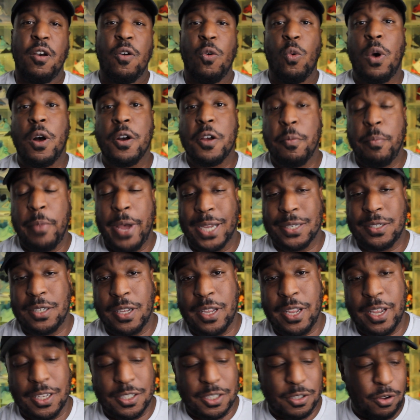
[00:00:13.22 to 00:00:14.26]
Welcome back to
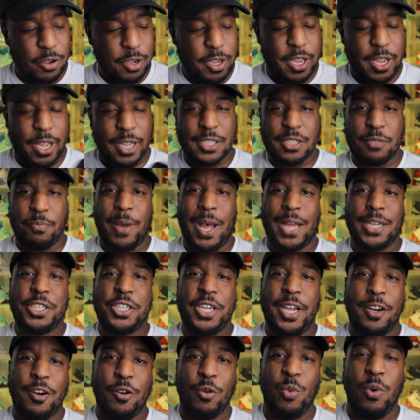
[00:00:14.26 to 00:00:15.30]
Kicks on Kicks, my
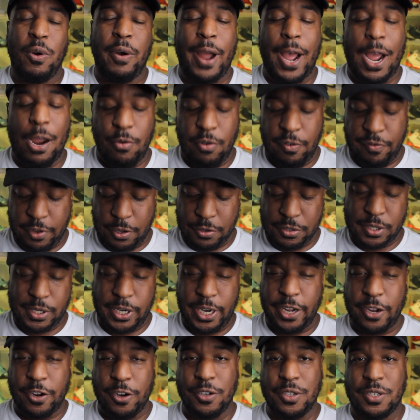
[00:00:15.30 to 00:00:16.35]
channel where I review
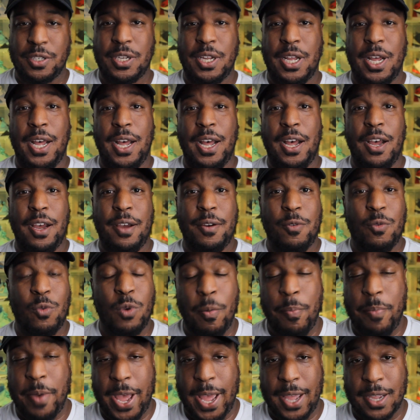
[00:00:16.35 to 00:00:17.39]
sneakers. We're
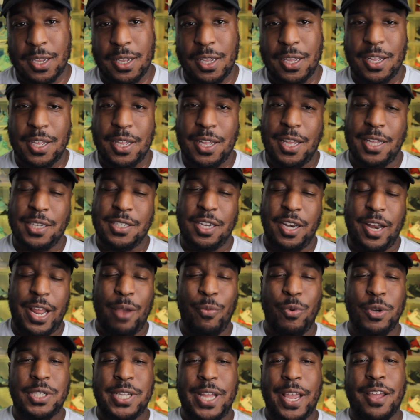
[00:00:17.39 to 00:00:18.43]
back, and today
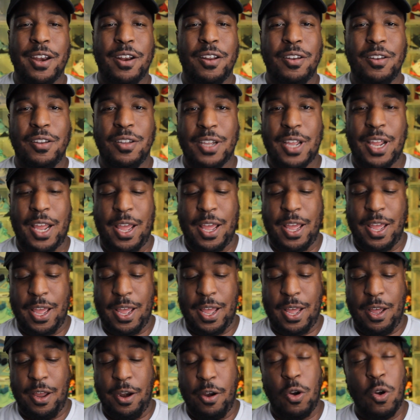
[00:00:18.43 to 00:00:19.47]
we're taking
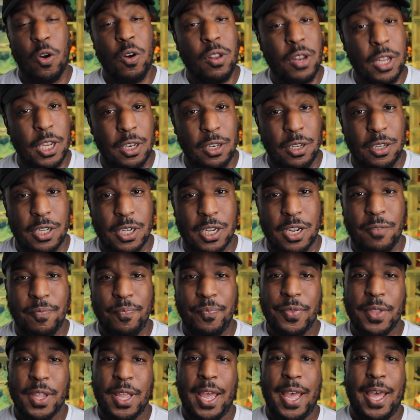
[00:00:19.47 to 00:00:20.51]
an early look
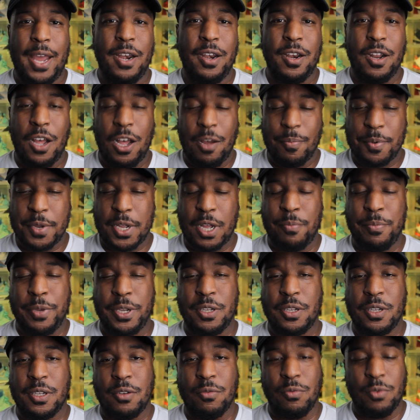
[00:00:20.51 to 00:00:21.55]
at an
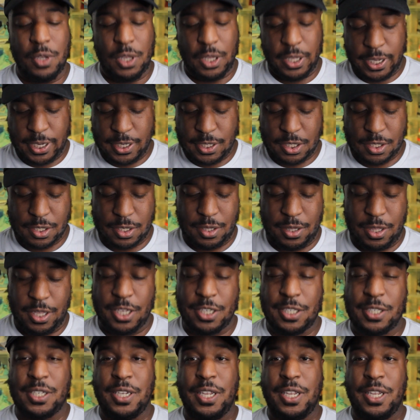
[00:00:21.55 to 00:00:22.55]
upcoming release. This